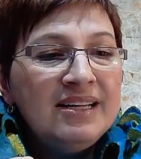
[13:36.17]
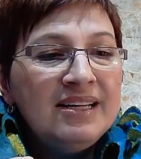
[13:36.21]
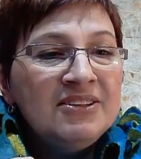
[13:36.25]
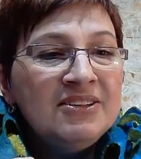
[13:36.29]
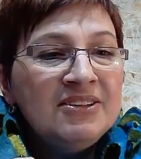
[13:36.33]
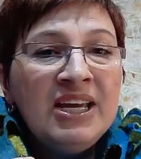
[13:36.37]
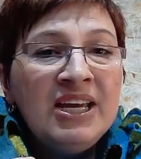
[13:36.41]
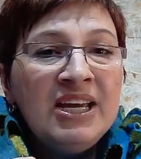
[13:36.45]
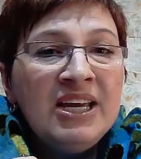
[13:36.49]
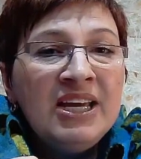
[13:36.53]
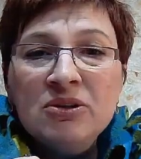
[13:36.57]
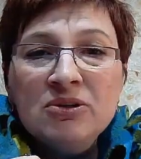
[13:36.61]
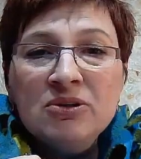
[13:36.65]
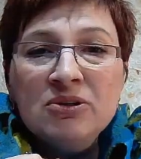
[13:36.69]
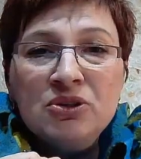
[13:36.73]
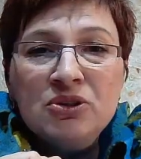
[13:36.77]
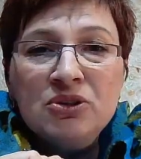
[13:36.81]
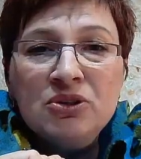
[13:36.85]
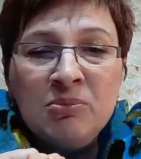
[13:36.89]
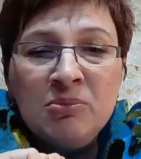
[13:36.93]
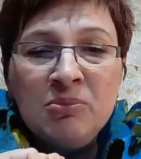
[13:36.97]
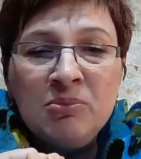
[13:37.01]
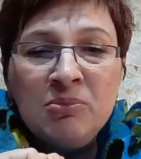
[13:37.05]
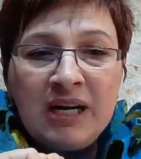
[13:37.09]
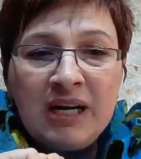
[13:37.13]
Thank you
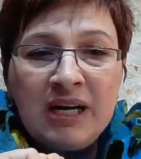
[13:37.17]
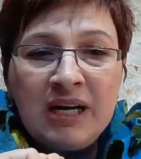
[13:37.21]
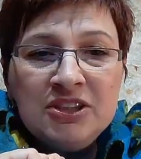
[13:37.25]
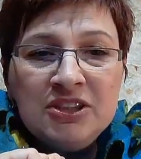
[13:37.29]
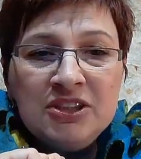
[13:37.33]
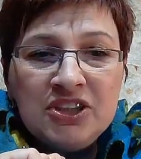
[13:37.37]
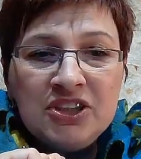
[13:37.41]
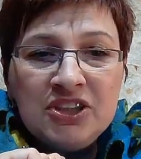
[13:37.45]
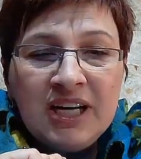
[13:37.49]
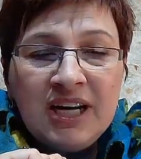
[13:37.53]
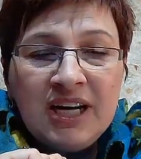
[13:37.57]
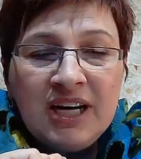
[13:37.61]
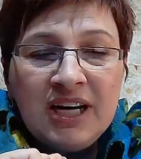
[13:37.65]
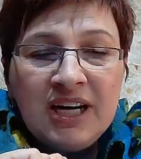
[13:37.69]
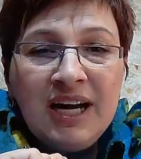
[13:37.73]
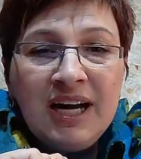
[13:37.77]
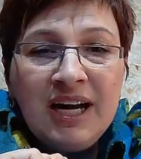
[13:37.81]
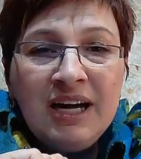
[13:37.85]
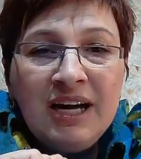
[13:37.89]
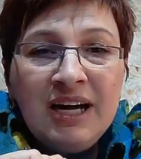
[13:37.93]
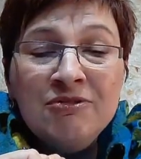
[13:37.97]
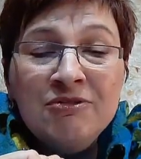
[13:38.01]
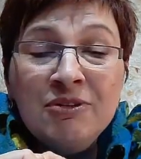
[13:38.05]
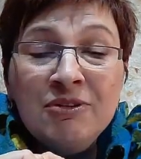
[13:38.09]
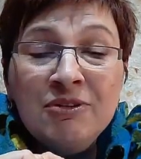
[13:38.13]
so much
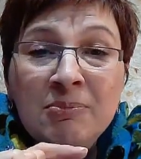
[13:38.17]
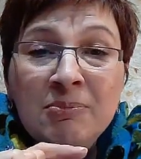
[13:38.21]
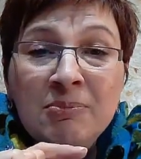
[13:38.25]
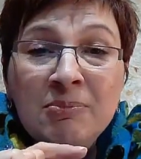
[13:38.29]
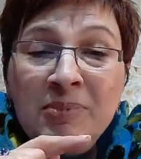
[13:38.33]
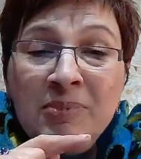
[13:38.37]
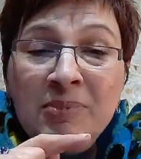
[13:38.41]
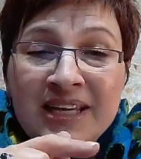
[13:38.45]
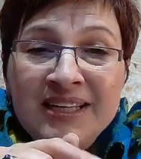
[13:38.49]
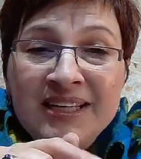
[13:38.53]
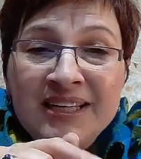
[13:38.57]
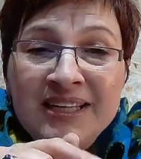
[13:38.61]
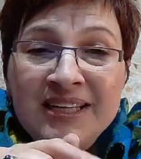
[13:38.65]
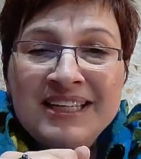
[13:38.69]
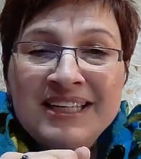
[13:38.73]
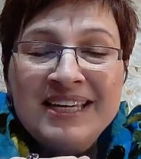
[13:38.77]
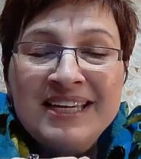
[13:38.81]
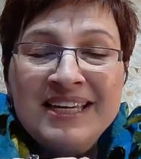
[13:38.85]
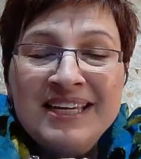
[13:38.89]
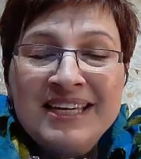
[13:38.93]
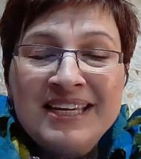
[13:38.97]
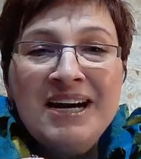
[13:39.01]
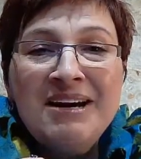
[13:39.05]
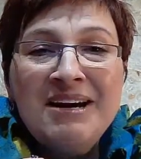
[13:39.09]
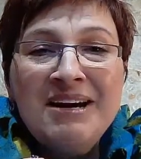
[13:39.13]
for being
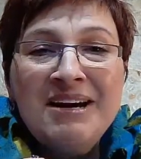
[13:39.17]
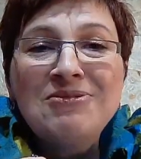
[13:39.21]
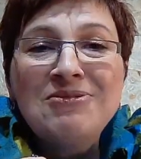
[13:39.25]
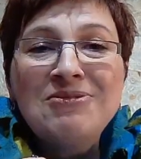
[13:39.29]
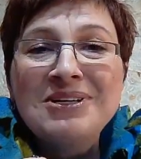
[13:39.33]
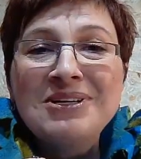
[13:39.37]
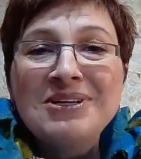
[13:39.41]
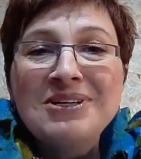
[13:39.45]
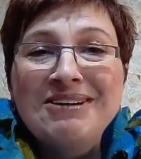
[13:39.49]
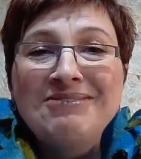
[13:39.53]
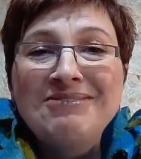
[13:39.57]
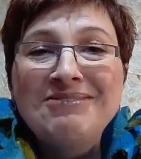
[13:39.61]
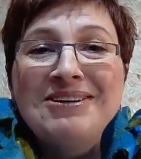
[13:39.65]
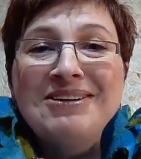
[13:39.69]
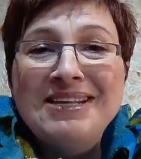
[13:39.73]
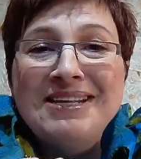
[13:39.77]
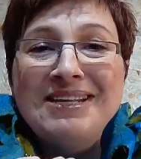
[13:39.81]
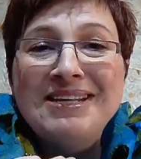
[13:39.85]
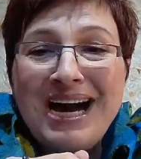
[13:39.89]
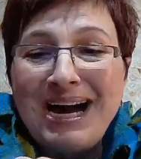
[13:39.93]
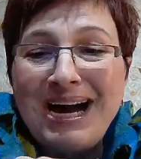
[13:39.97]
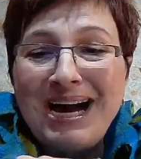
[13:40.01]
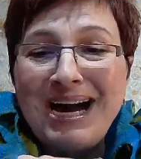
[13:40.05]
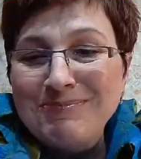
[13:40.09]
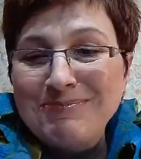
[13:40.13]
here, for
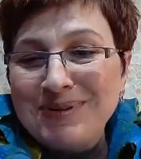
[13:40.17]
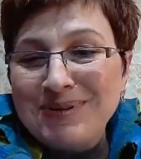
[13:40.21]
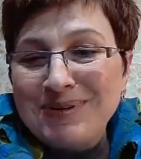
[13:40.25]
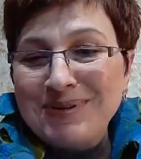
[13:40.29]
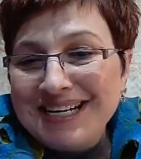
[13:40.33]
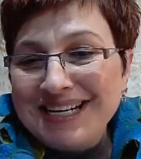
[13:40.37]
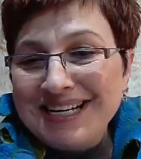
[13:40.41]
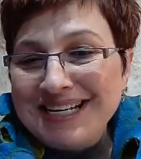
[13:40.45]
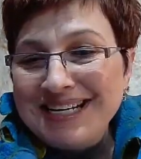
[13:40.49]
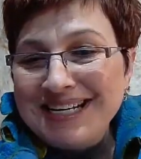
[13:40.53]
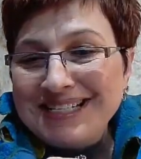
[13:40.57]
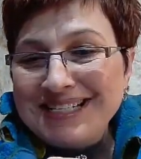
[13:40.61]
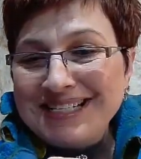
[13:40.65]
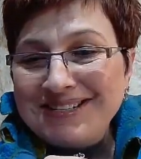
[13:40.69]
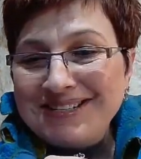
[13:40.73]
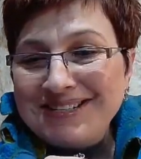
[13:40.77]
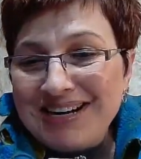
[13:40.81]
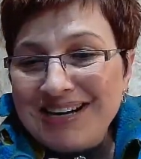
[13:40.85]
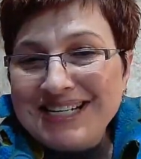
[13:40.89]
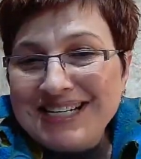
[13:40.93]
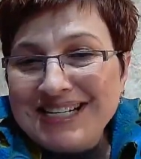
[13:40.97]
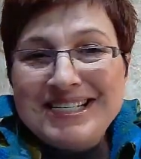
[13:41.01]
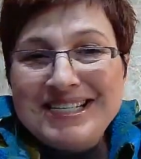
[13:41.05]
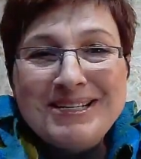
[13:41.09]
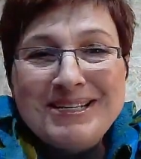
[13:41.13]
giving up
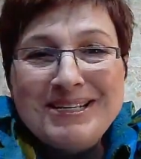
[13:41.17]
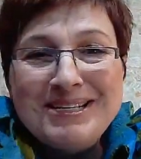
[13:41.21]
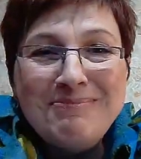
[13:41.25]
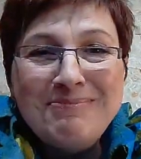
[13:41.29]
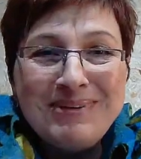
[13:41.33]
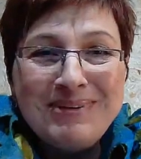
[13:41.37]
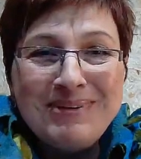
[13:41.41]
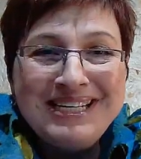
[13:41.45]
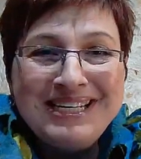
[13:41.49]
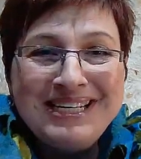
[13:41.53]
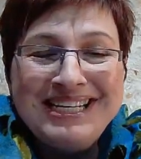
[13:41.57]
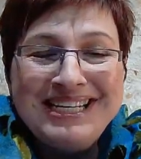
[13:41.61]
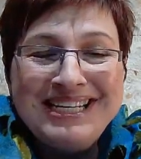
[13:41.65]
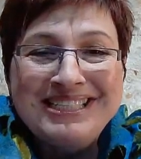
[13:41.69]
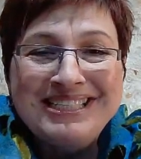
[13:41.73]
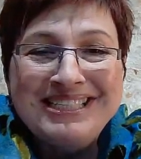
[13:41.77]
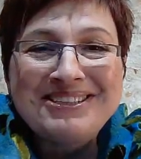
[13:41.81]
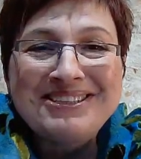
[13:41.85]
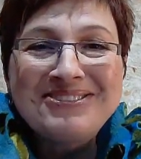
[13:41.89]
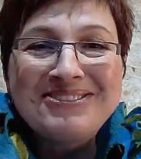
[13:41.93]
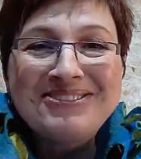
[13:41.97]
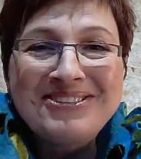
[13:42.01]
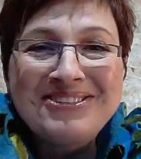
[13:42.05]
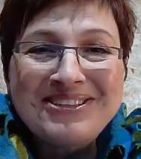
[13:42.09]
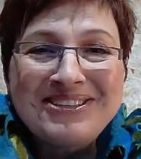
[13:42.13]
20 minutes
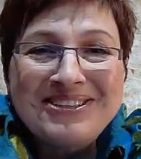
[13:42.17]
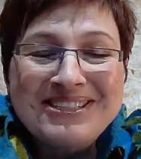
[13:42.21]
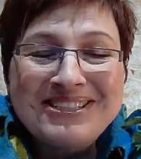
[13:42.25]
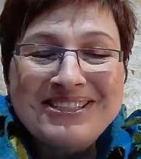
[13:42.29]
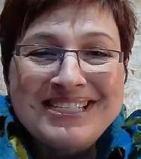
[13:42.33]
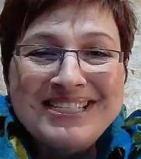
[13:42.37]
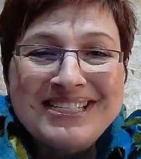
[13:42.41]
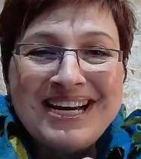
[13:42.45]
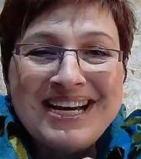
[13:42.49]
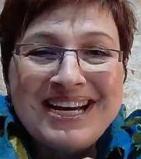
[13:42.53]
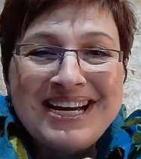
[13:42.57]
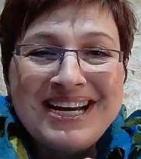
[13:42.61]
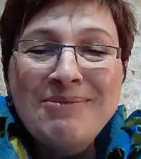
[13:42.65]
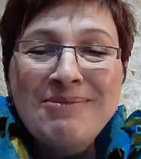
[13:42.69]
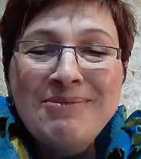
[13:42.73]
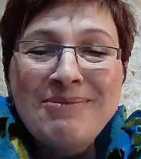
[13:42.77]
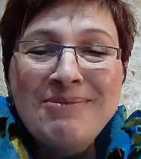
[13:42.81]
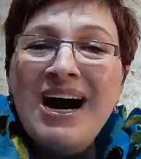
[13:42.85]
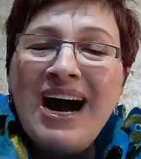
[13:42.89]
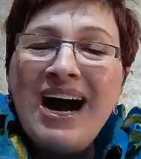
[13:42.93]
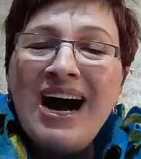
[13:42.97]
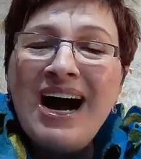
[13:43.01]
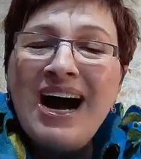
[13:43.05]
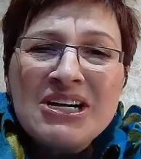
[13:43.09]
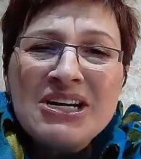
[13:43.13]
of your time.
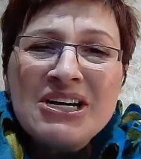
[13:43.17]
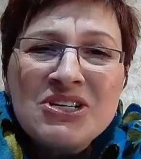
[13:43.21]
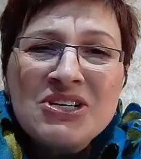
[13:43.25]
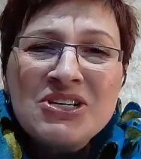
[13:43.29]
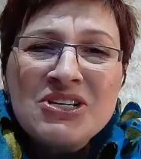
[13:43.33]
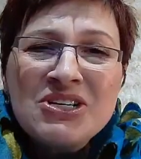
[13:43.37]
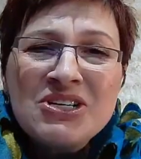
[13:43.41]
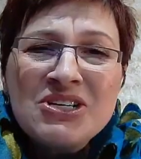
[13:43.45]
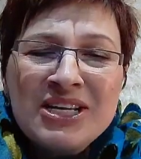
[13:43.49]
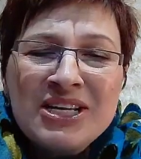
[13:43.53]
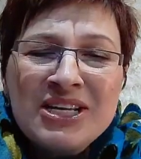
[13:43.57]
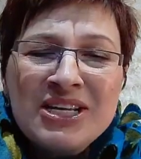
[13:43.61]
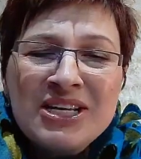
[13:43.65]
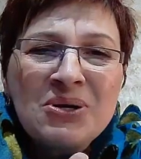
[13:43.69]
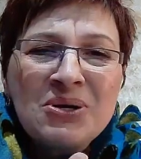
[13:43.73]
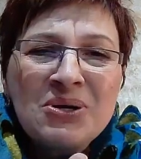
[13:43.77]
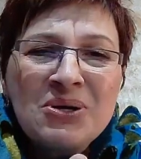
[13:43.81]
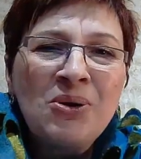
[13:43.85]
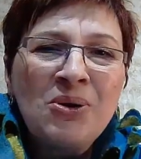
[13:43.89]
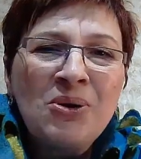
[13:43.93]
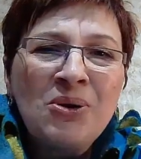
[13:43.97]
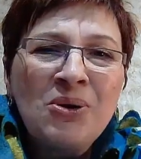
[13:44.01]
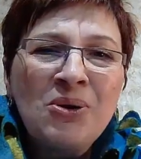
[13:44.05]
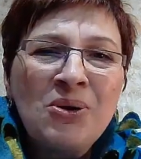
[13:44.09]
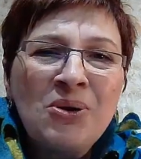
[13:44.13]
I really
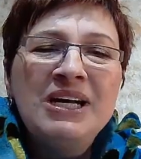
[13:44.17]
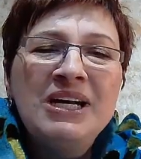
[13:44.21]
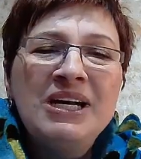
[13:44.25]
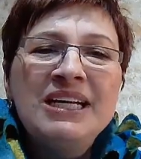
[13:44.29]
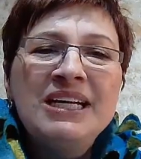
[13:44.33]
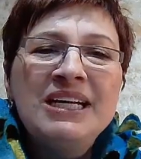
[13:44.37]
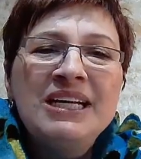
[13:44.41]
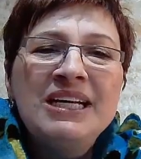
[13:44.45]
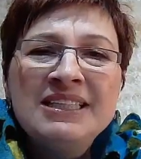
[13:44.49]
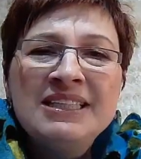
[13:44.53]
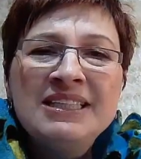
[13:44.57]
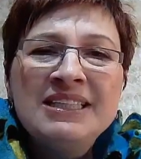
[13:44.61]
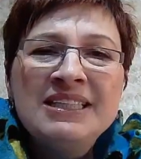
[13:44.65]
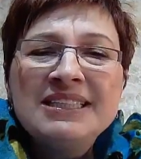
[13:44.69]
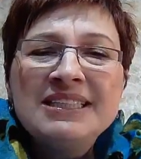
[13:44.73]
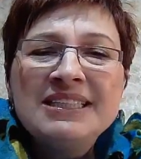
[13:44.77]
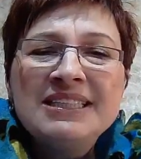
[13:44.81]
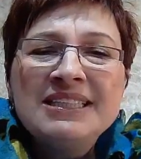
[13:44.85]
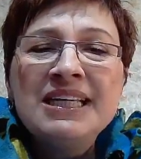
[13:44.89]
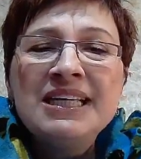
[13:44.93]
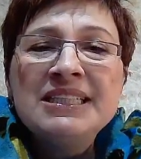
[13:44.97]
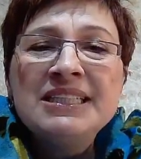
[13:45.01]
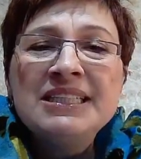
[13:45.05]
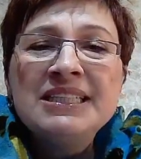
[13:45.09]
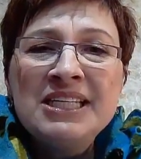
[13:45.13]
hope these
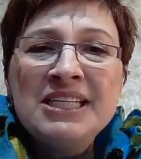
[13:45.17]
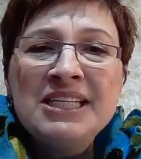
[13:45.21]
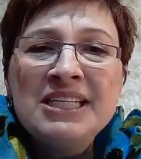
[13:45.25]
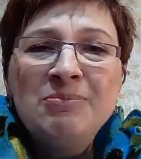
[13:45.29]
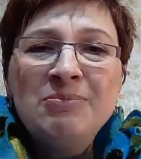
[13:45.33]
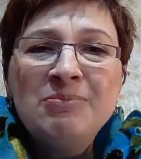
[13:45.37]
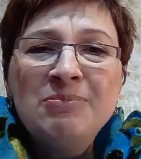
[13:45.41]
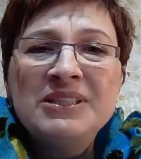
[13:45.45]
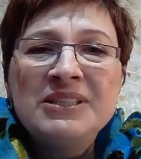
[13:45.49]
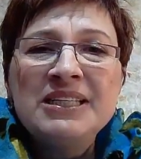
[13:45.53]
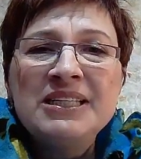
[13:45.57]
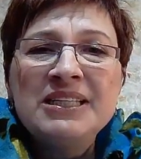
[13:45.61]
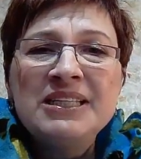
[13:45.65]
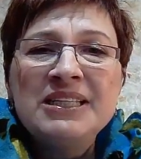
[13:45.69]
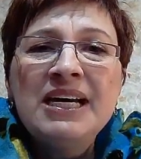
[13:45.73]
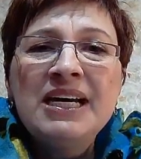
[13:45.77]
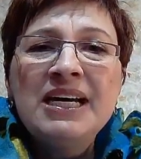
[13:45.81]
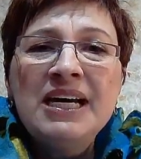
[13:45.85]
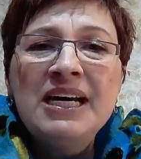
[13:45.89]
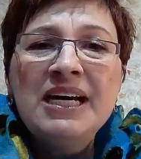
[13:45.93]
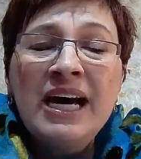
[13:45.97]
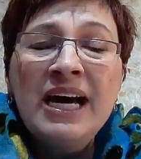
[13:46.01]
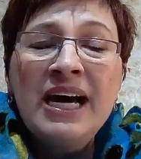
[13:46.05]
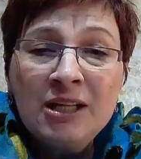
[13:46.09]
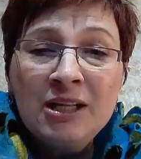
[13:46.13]
tips
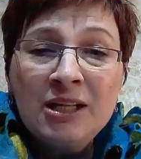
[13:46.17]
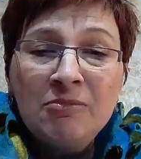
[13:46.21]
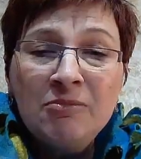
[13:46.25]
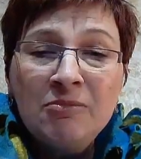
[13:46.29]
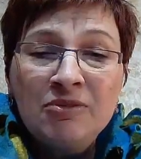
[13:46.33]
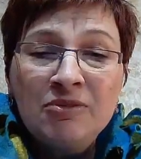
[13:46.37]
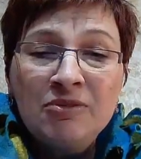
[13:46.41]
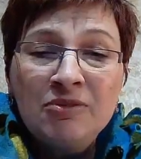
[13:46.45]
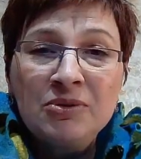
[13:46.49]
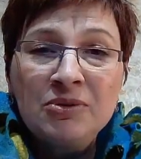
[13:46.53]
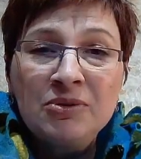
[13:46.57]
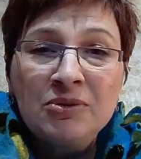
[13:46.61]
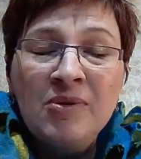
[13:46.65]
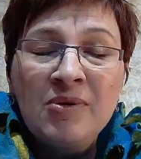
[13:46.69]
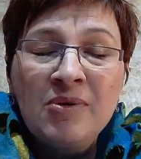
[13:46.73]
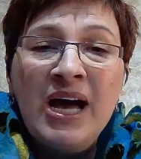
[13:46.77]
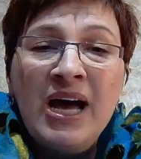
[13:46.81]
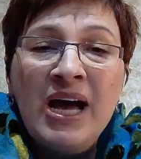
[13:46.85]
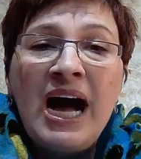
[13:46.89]
helpful.